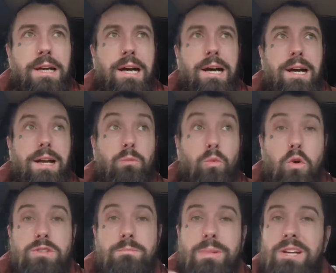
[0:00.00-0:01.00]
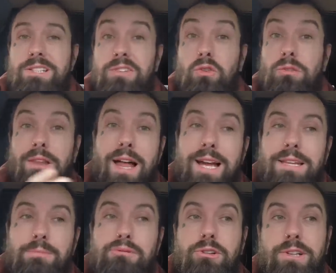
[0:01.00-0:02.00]
It wasn't because I don't like the
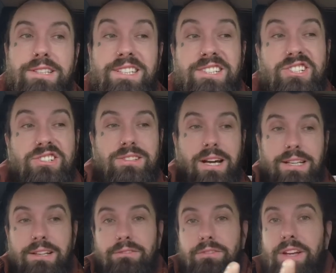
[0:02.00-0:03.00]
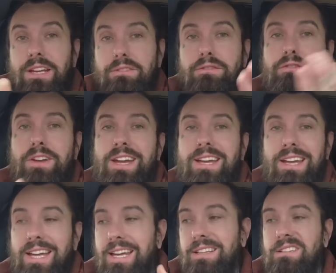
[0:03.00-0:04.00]
product, it's just that I didn't think it fit
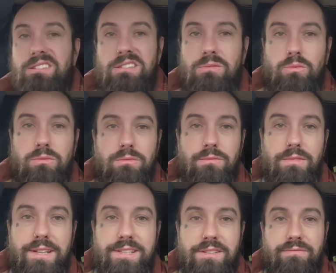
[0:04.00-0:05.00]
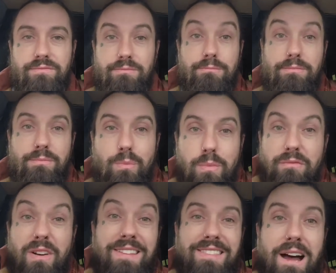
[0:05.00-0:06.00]
into
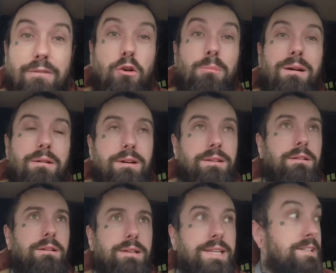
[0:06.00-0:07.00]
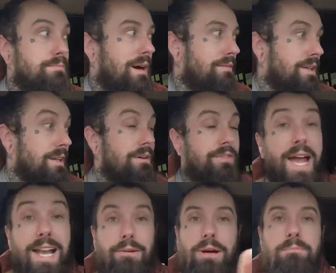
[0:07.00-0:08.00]
van life, or at least my van life.
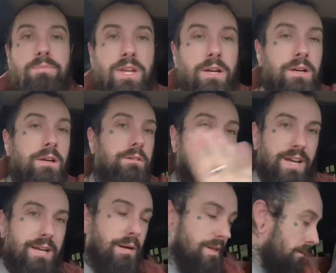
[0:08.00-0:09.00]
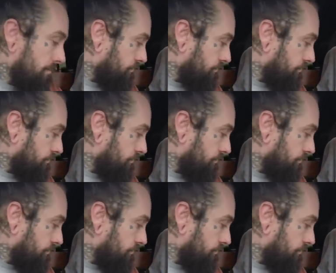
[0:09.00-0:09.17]
Anyway, forget about that.